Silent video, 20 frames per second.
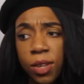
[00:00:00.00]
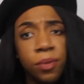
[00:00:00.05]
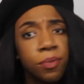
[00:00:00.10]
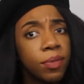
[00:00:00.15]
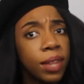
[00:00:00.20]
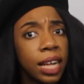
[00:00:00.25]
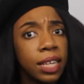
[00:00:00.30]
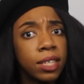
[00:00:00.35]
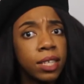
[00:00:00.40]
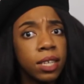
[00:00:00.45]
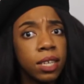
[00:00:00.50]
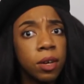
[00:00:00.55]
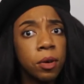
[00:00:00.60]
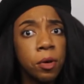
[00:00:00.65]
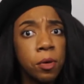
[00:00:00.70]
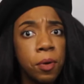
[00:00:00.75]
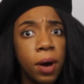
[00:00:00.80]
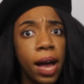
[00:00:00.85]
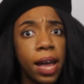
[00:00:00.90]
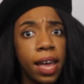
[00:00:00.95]
That's
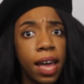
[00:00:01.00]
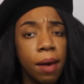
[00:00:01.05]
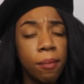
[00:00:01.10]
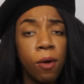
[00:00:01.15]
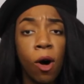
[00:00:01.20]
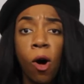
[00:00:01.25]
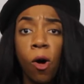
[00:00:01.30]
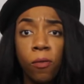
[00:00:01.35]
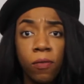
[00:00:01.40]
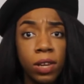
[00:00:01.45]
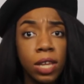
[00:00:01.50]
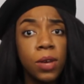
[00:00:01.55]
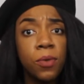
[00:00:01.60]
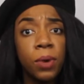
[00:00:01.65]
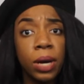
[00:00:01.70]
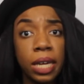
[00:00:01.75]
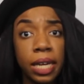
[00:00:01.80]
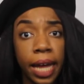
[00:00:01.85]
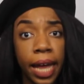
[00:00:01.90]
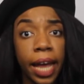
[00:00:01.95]
who I am. Hopefully
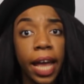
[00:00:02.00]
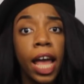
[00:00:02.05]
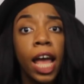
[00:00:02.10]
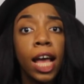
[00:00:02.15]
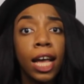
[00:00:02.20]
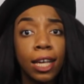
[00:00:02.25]
one day